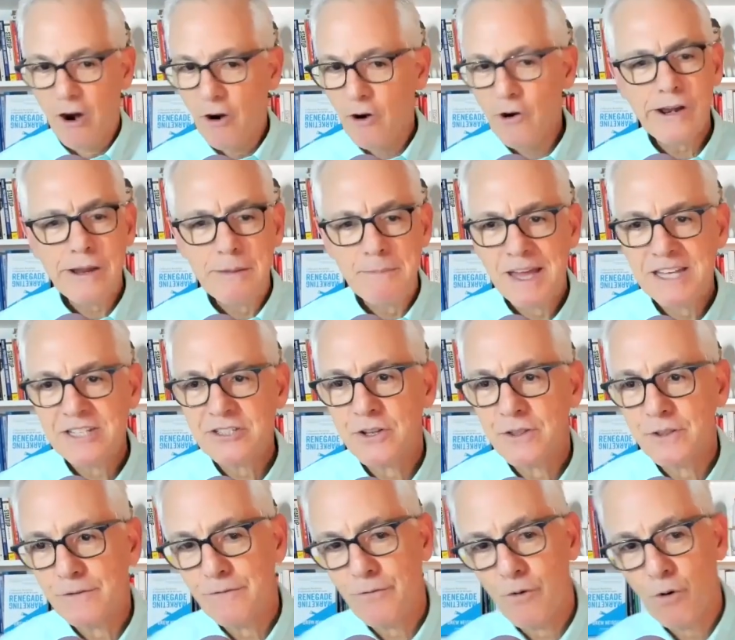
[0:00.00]
Now, I already
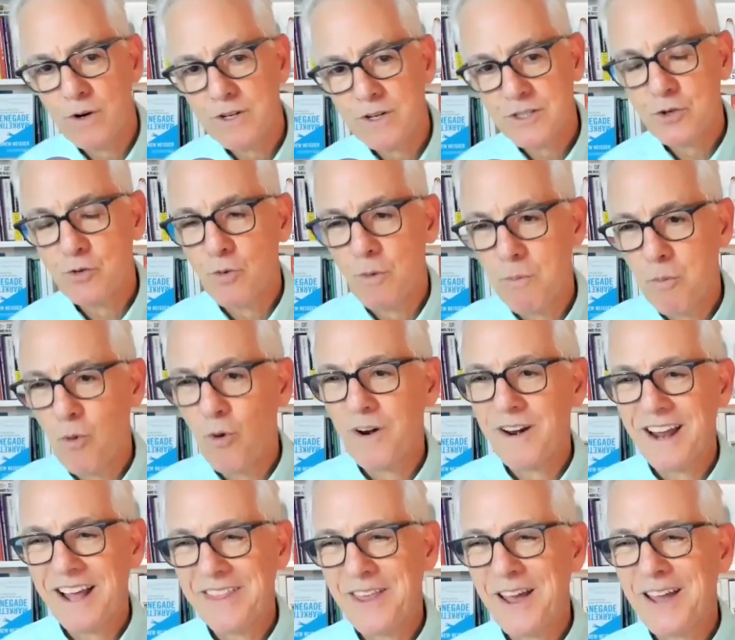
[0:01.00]
mentioned the Forrester
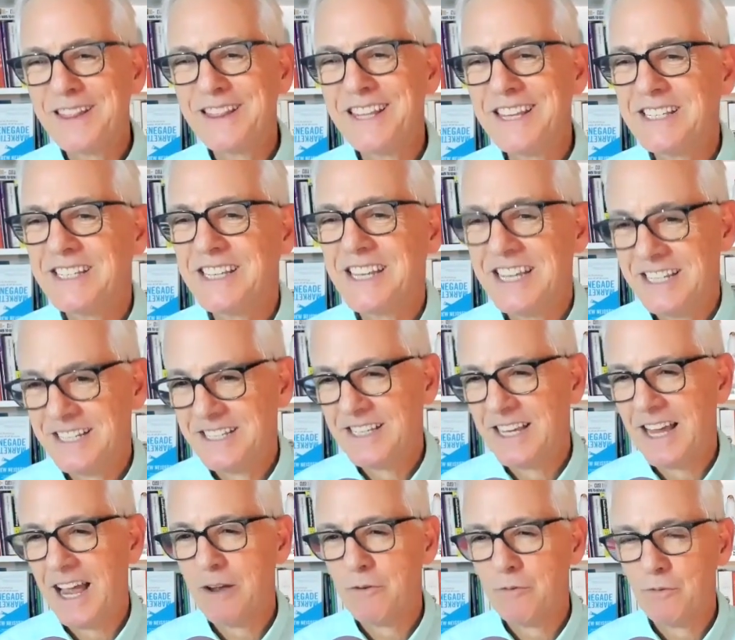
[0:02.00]
report, and I thought this
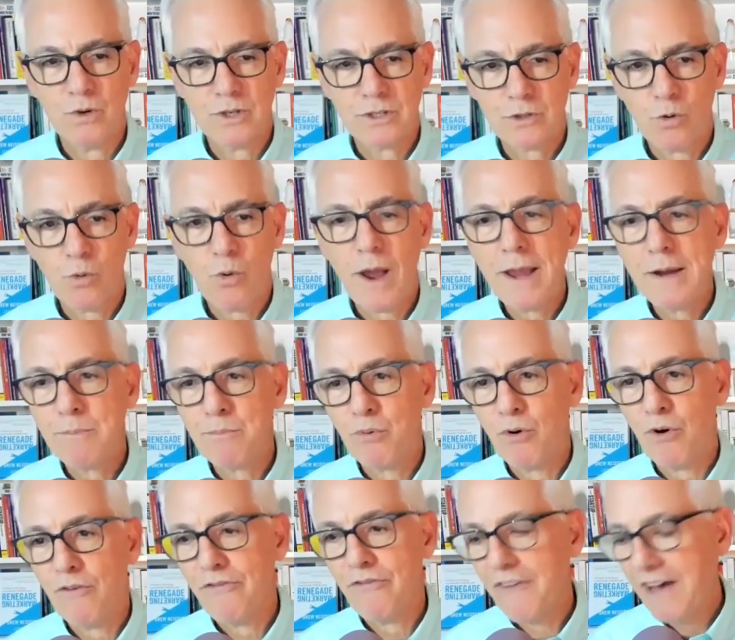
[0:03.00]
insight was quite
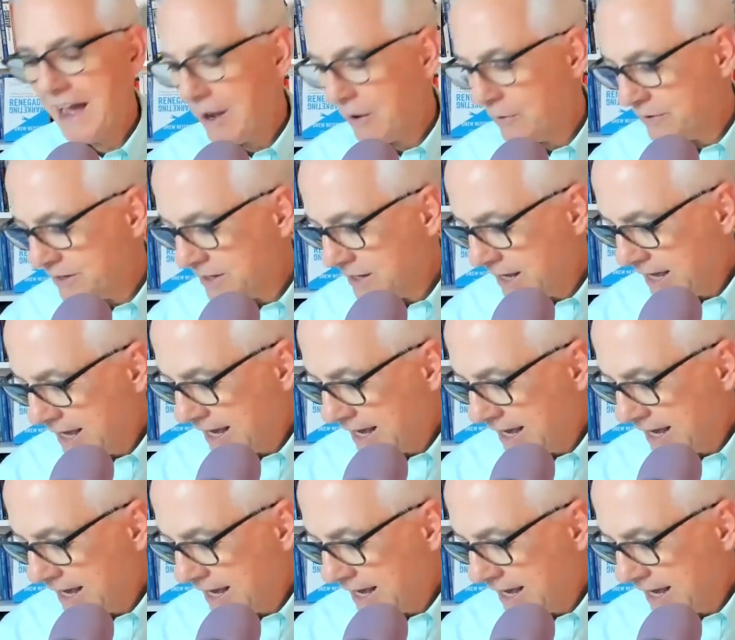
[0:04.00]
profound